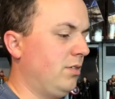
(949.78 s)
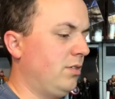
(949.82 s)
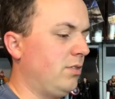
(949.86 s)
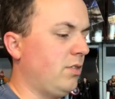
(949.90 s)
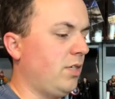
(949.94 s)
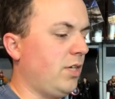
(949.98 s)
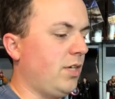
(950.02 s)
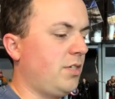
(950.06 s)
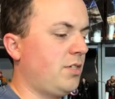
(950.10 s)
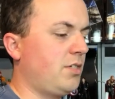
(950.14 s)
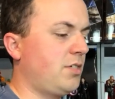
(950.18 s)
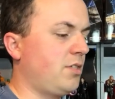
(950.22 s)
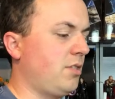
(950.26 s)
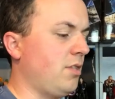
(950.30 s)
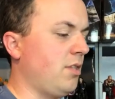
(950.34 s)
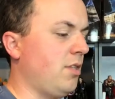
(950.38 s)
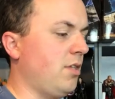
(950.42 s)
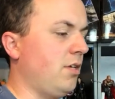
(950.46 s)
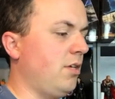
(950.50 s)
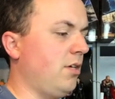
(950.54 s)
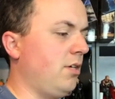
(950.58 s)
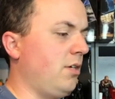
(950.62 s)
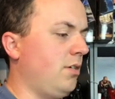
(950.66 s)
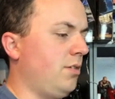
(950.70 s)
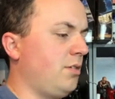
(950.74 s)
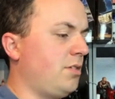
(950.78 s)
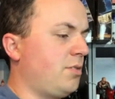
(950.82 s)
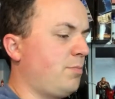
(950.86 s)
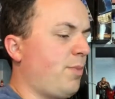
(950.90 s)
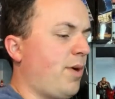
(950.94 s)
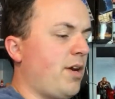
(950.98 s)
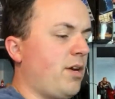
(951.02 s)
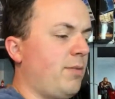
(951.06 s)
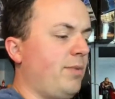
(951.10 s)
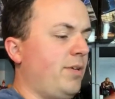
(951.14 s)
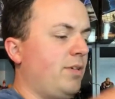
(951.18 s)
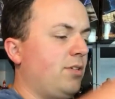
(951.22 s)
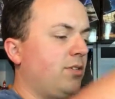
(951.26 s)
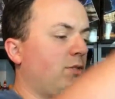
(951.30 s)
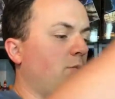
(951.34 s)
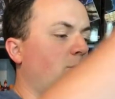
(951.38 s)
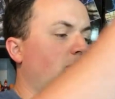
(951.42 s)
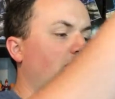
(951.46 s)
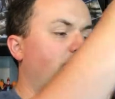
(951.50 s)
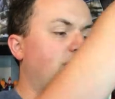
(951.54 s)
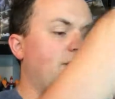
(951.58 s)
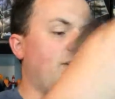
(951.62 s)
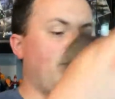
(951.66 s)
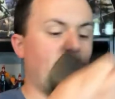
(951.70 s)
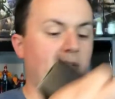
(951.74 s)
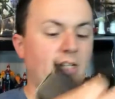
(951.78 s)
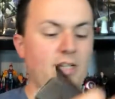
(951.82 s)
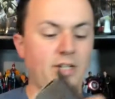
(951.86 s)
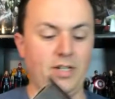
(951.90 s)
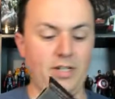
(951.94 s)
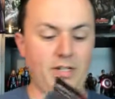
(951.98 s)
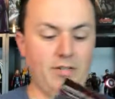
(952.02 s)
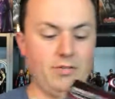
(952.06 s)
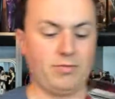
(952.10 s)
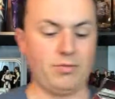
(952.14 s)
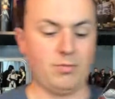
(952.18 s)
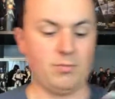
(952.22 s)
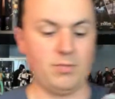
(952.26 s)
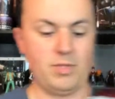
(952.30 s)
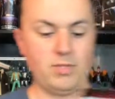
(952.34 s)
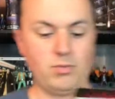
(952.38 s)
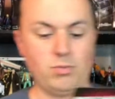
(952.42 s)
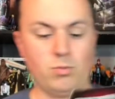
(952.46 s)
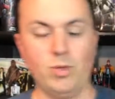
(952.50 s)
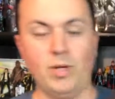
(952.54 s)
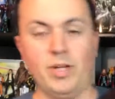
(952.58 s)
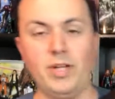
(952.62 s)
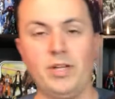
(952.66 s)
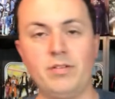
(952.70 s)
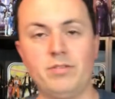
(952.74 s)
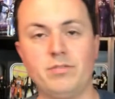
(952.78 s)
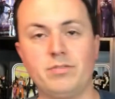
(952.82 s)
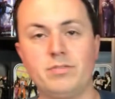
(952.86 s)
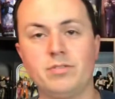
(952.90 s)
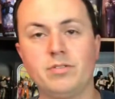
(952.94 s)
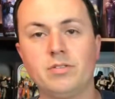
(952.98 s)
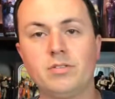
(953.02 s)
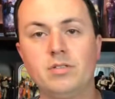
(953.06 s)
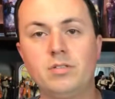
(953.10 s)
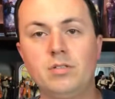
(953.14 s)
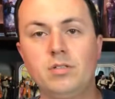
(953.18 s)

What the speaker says: Like the Spider-Man 2099 from this wave.